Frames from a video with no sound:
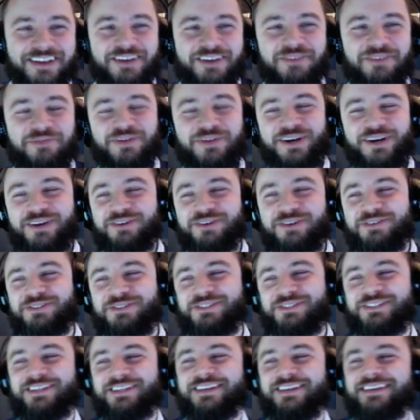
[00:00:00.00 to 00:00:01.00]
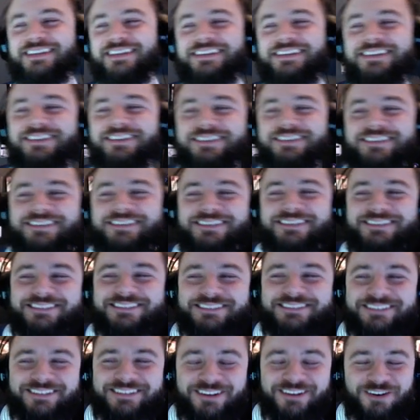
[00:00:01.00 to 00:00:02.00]
Michael say,
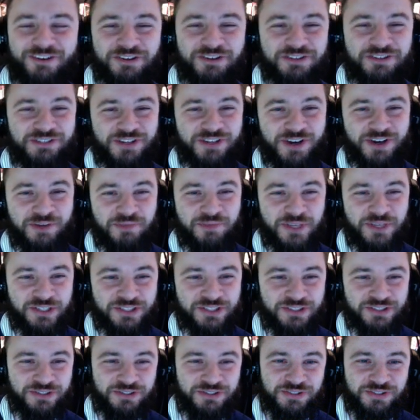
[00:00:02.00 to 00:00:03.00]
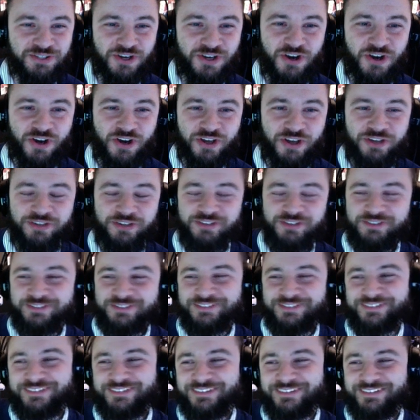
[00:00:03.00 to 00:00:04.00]
calling John Mister John,
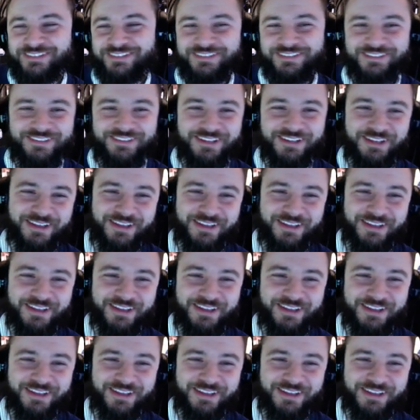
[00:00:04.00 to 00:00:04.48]
like,